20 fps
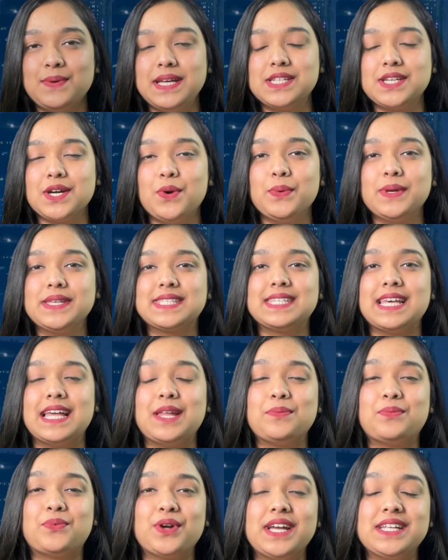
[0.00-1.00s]
video, we
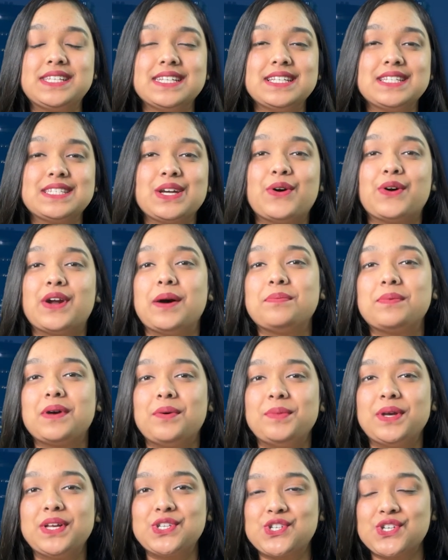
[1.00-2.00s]
celebrated your
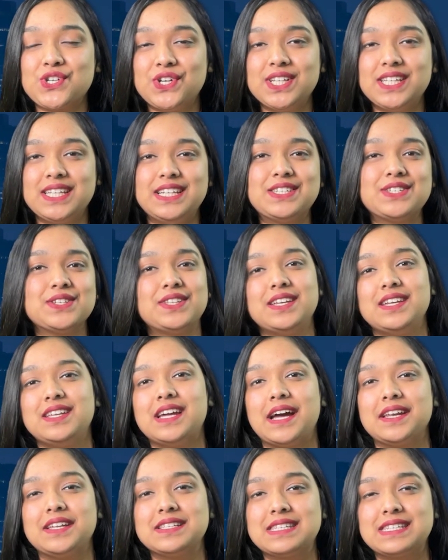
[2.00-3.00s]
upcoming journey to the
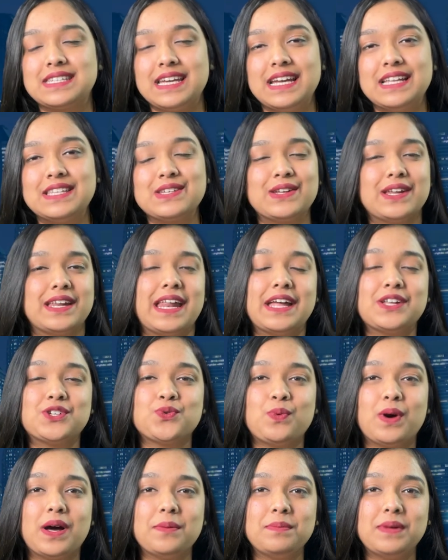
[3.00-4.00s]
United States on an
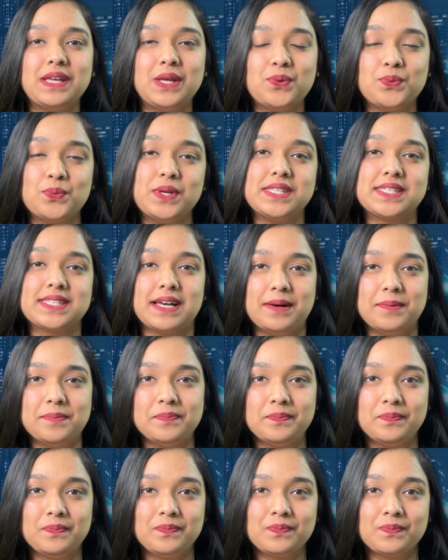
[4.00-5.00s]
H-1B visa.
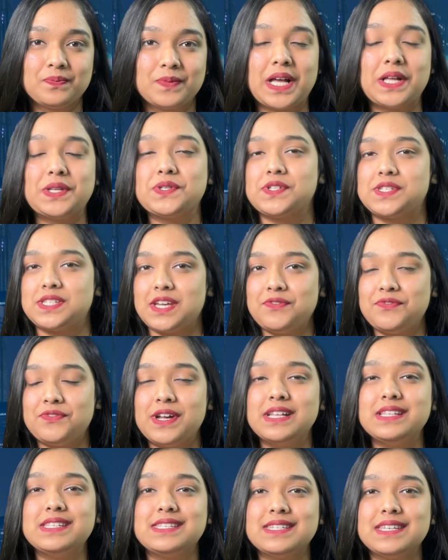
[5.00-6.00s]
And today,
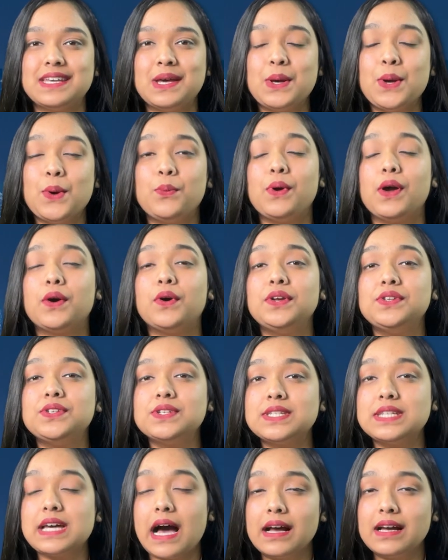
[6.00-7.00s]
friends, we are going
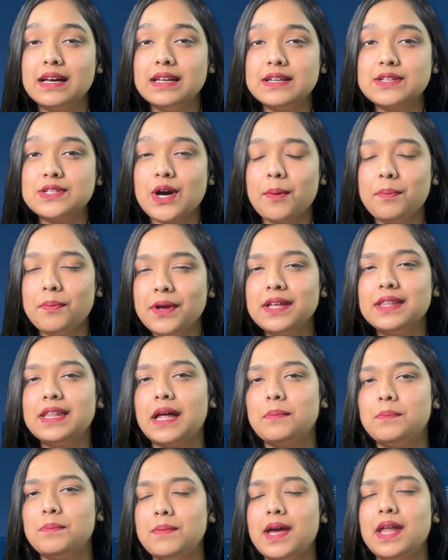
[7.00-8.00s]
to tackle a topic
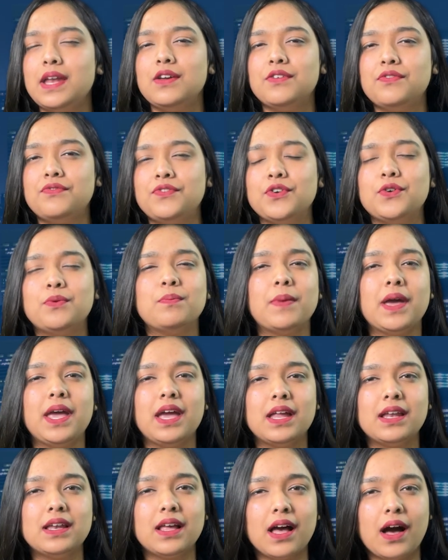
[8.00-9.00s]
that many of you may
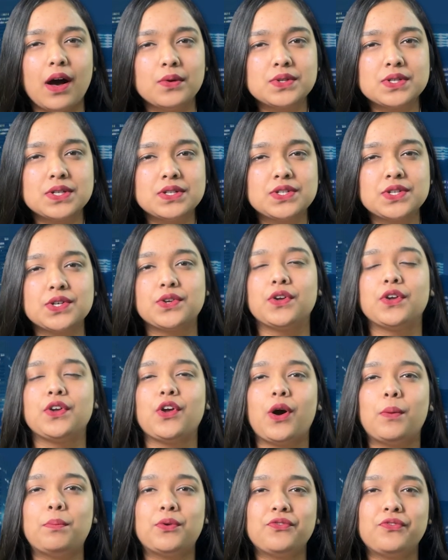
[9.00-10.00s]
encounter during
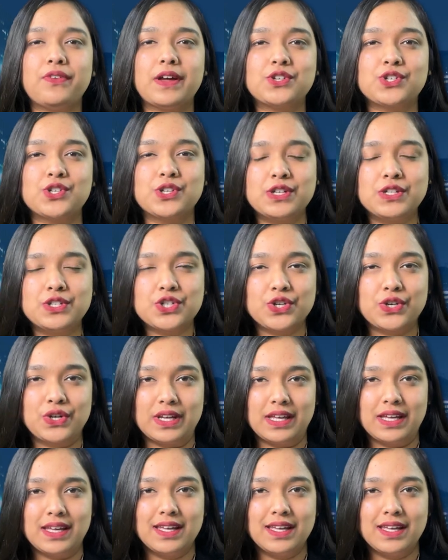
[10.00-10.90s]
your professional journey,